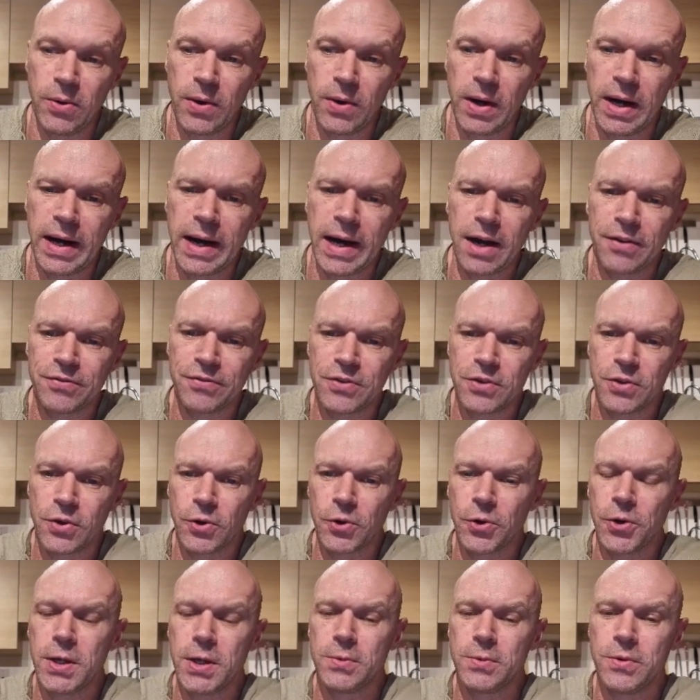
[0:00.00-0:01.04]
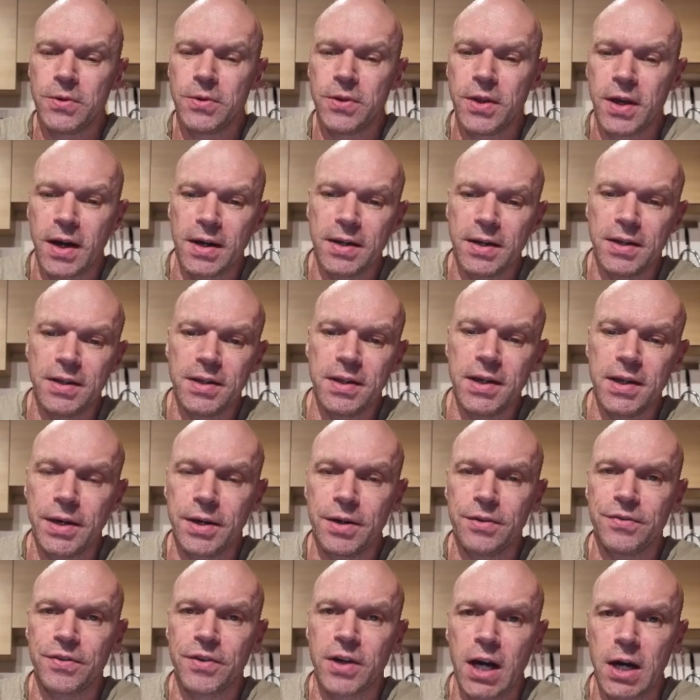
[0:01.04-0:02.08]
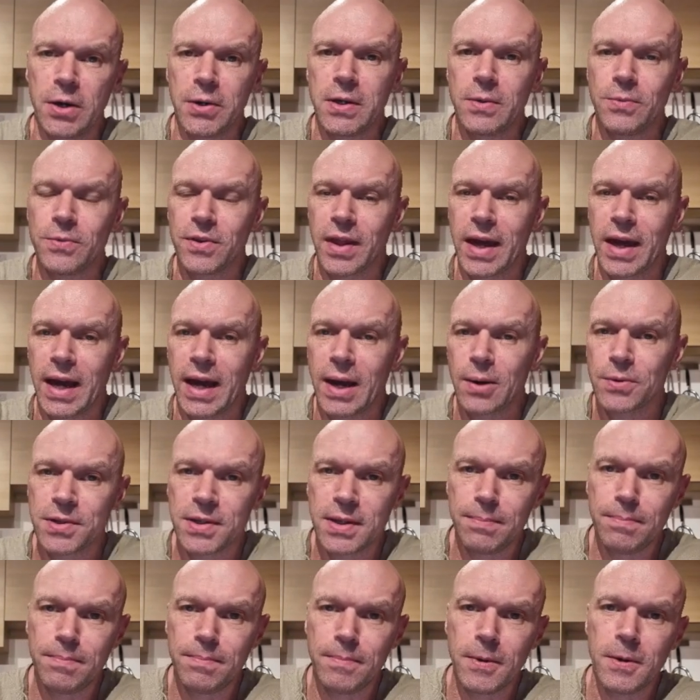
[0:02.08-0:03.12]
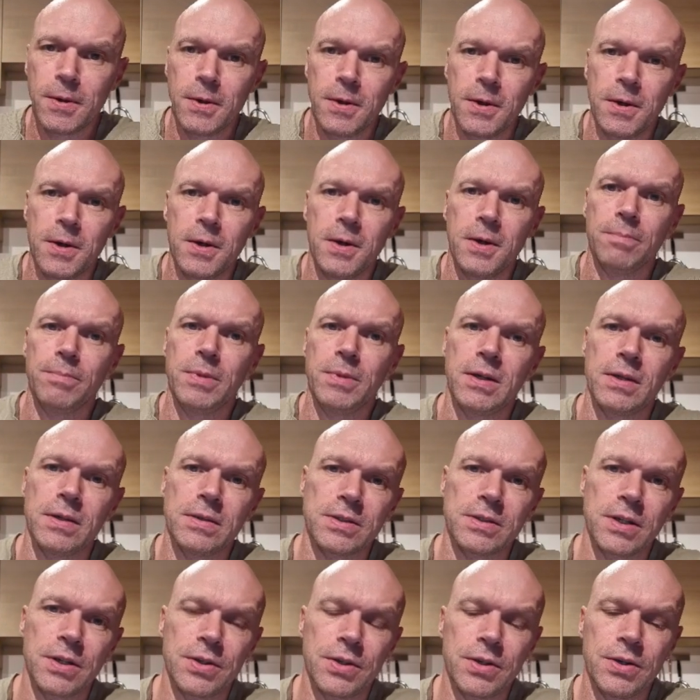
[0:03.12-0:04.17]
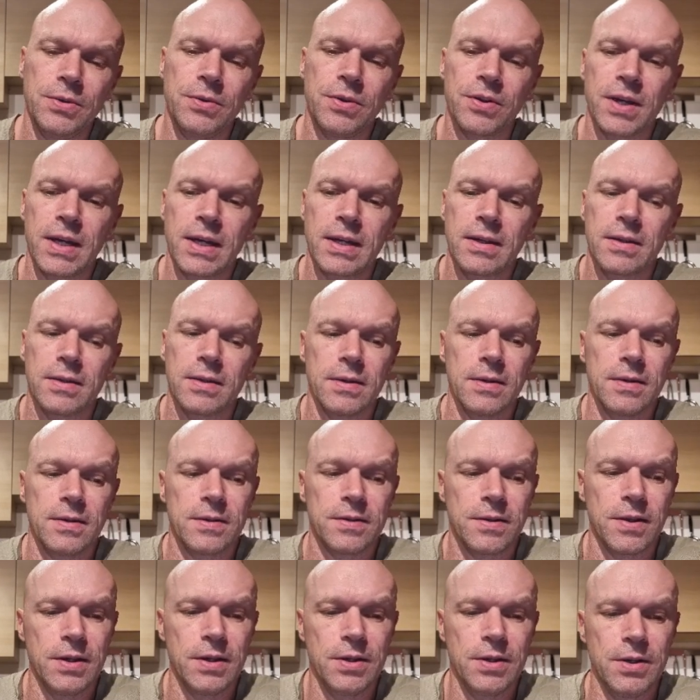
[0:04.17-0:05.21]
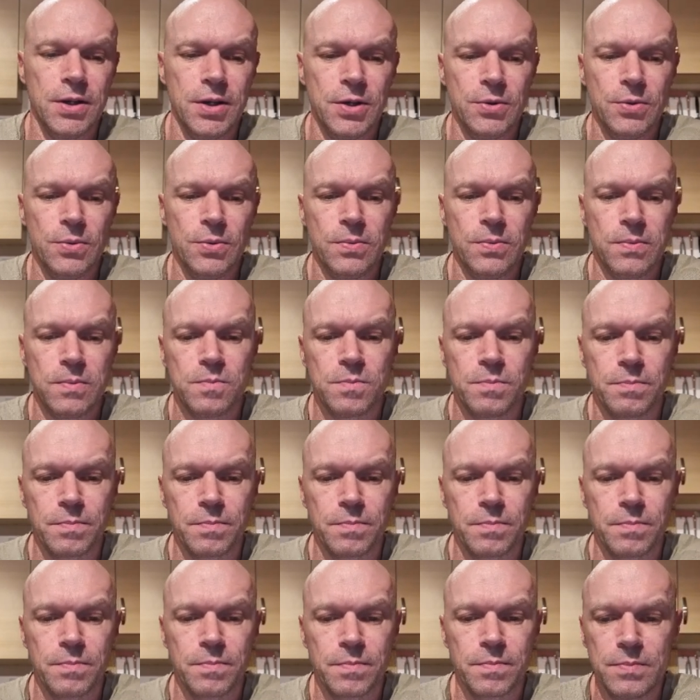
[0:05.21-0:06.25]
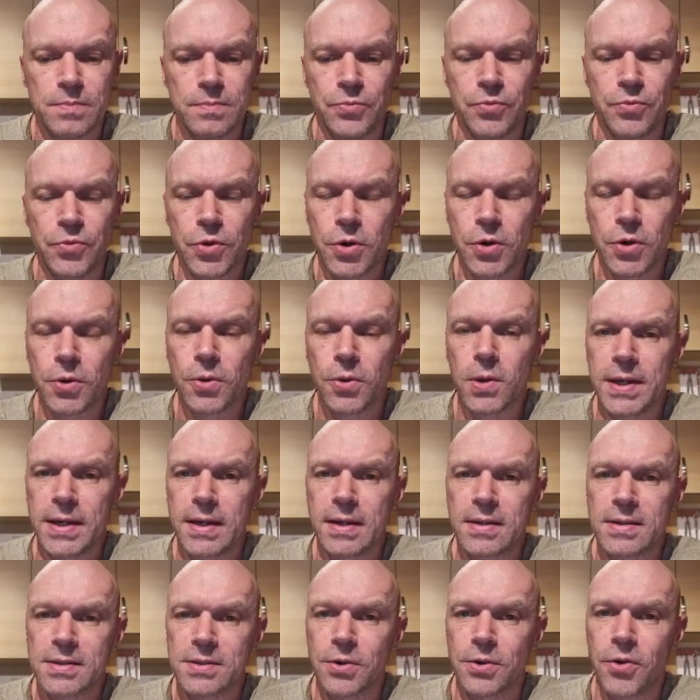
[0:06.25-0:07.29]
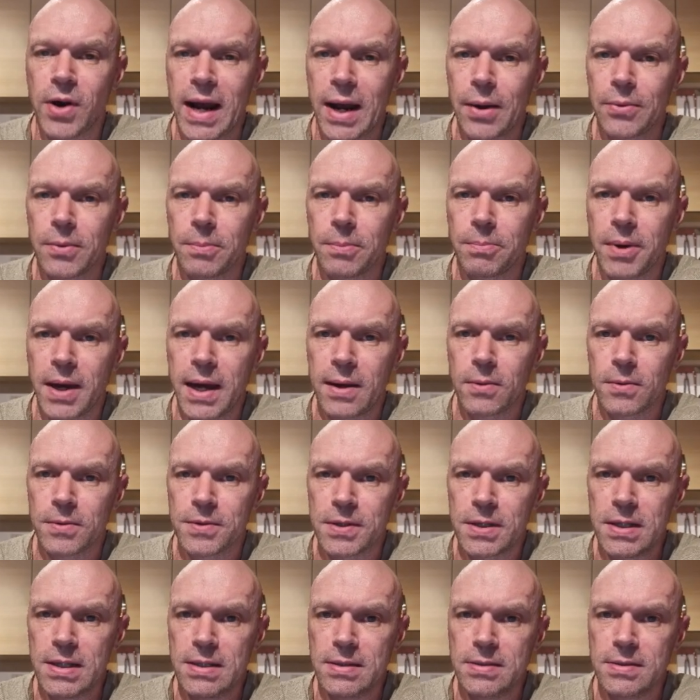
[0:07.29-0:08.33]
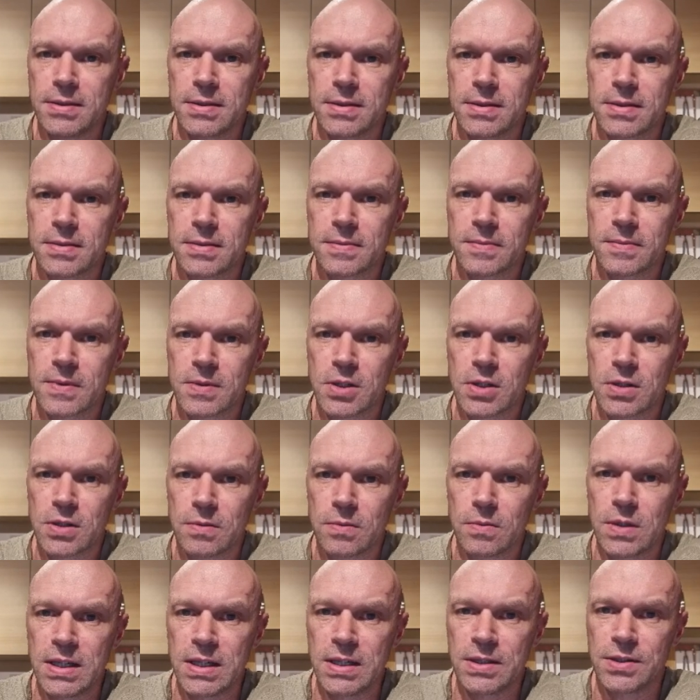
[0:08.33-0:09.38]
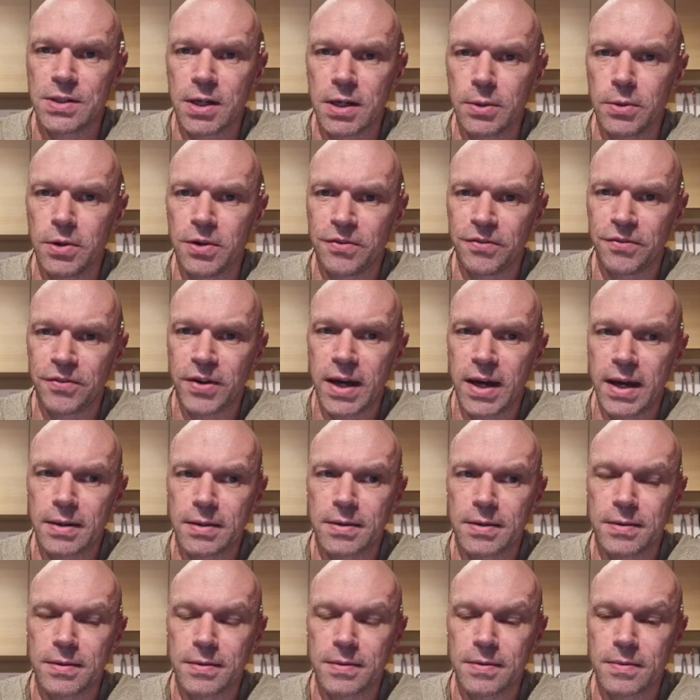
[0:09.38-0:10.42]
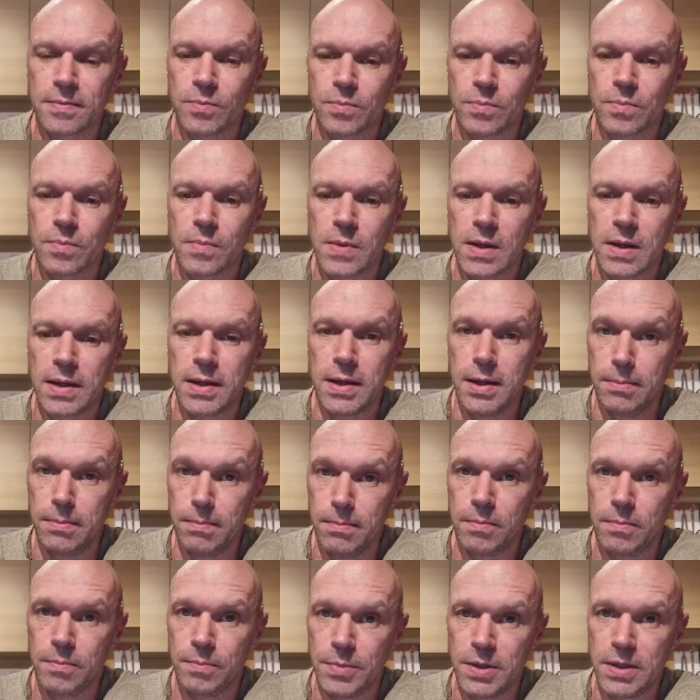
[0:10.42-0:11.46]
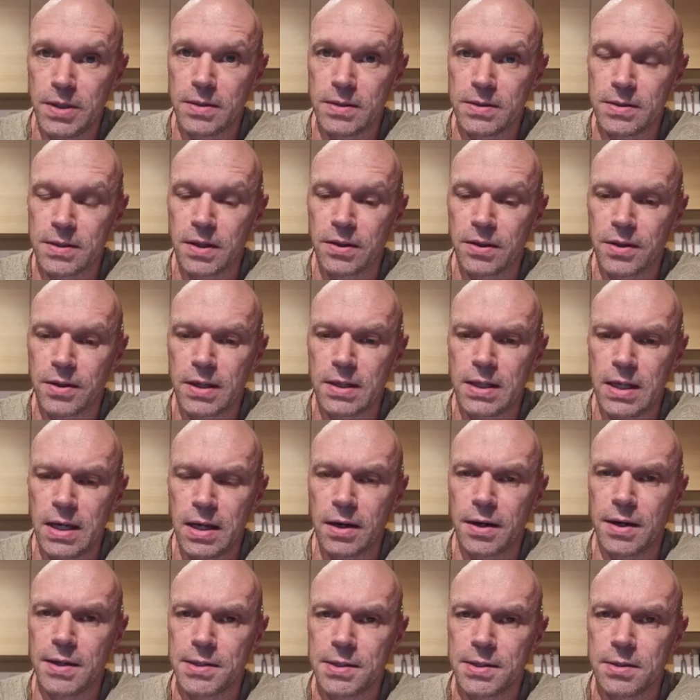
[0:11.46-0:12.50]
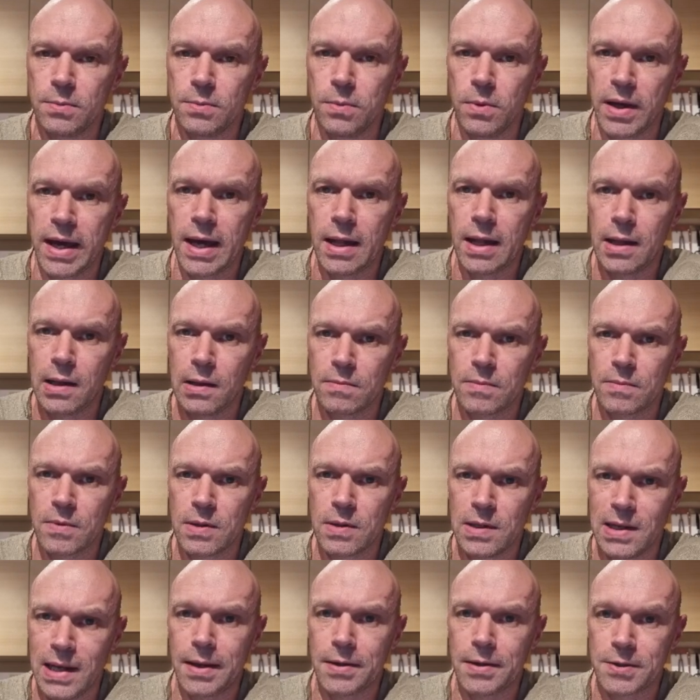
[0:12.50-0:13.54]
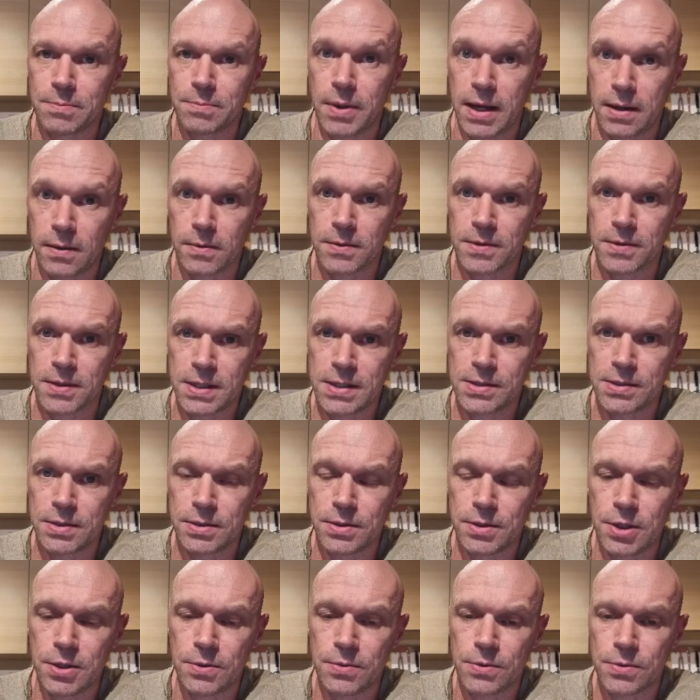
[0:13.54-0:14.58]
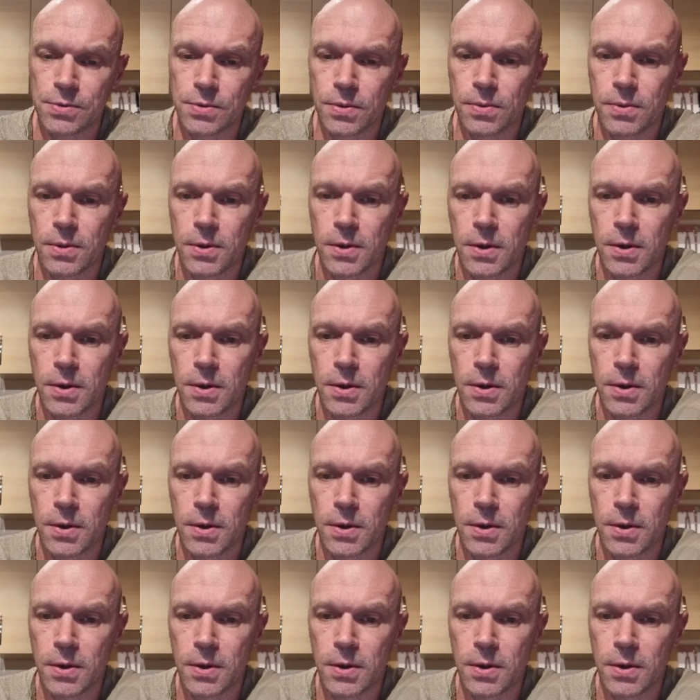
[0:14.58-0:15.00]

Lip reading: I have toyed with the idea of going without him, because I do think that the new rulings around the penalties is going to affect him, because I think United will get less penalties than usual,